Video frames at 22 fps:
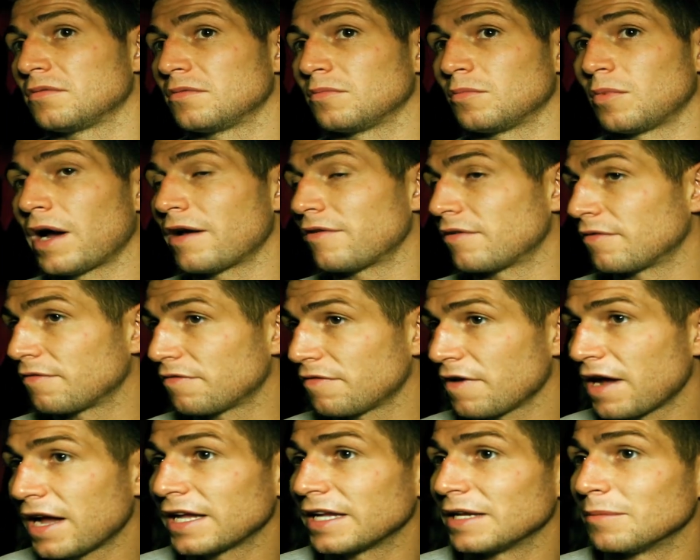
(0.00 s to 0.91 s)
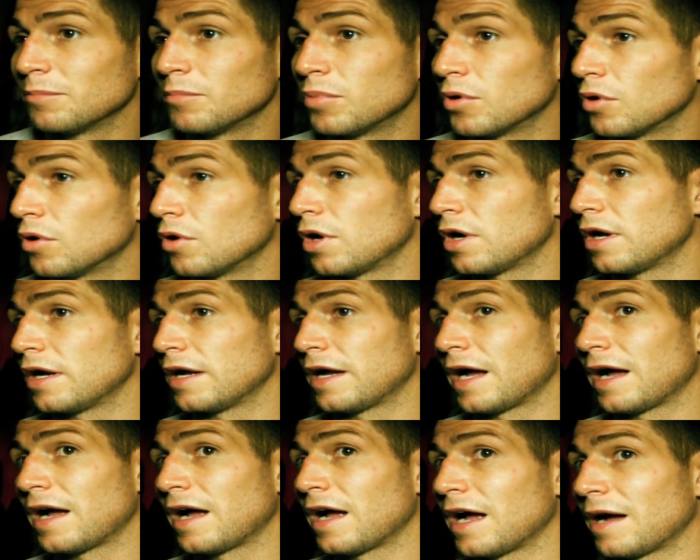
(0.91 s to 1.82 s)
where I'm fighting, but
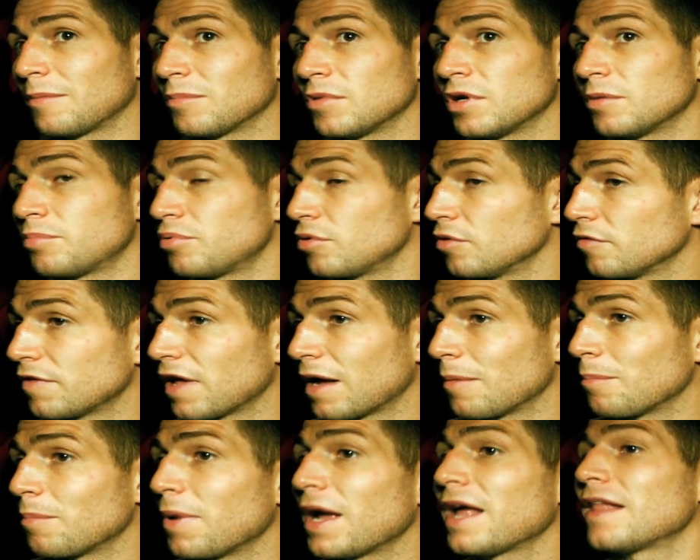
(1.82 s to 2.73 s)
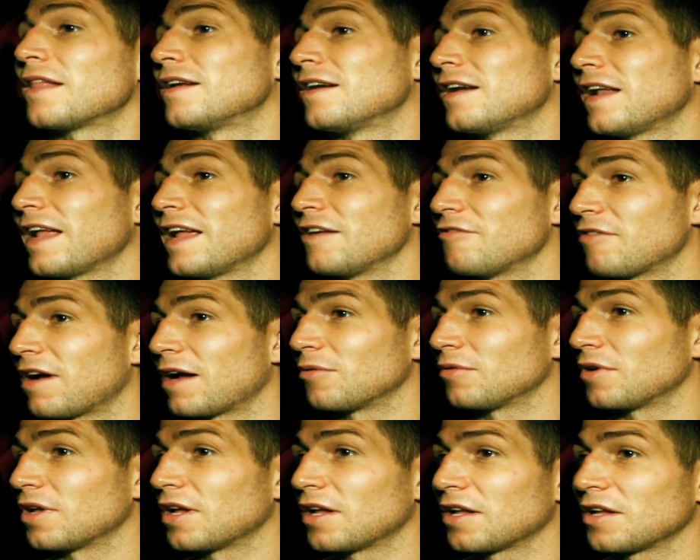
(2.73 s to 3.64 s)
I'm going to prove that I'm better than an
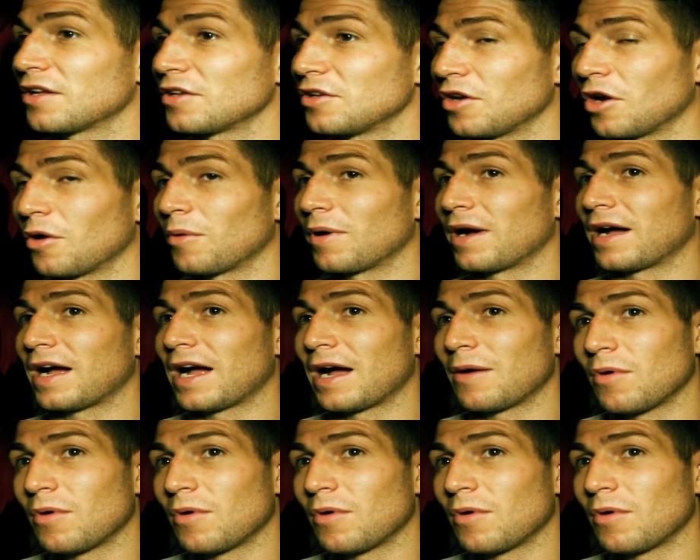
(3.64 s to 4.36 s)
8-rounder. You know, I